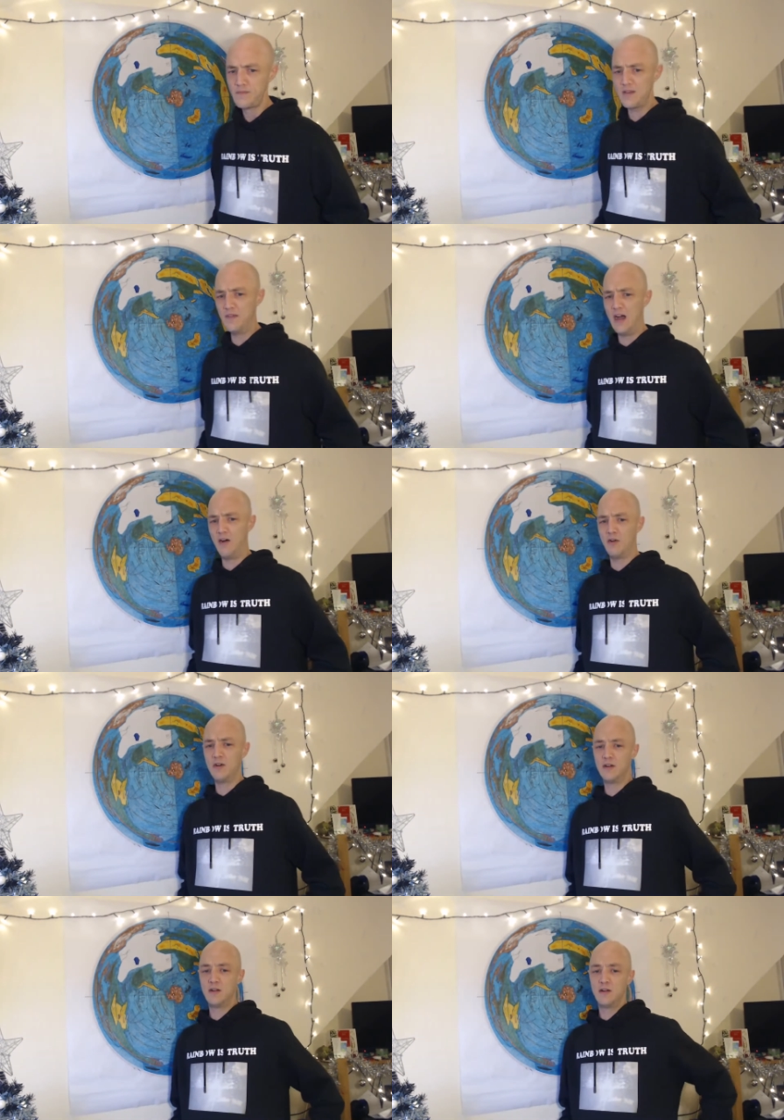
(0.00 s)
Now,
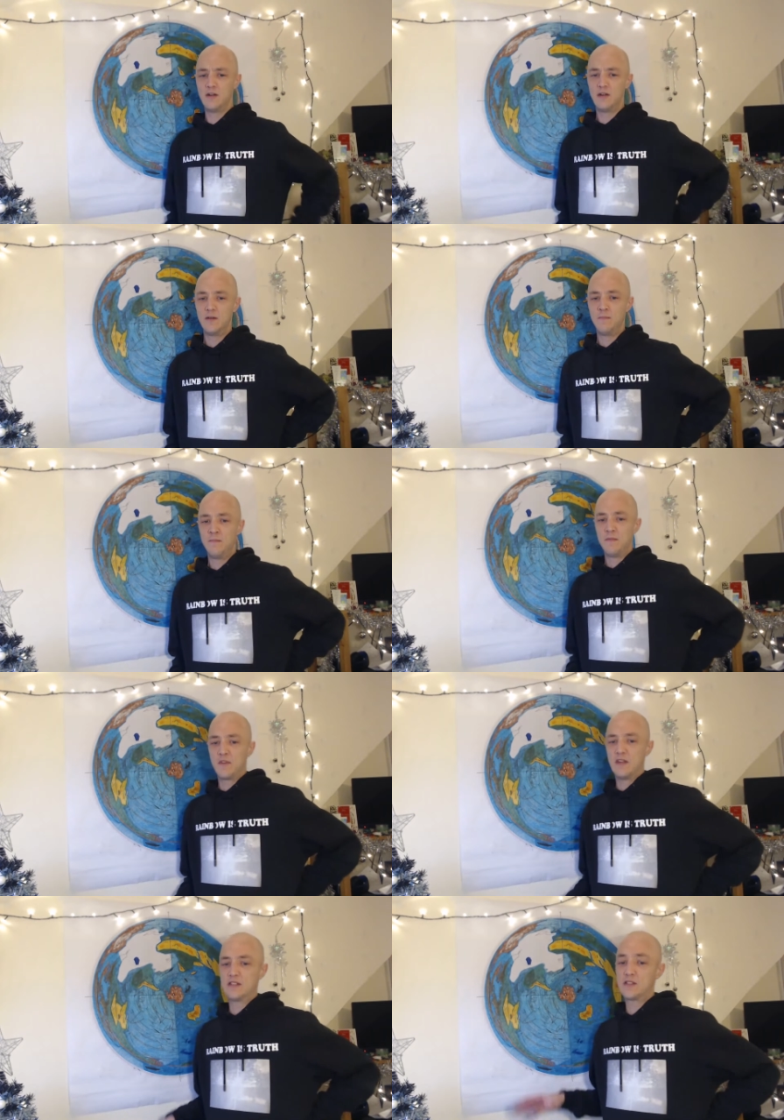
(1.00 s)
it's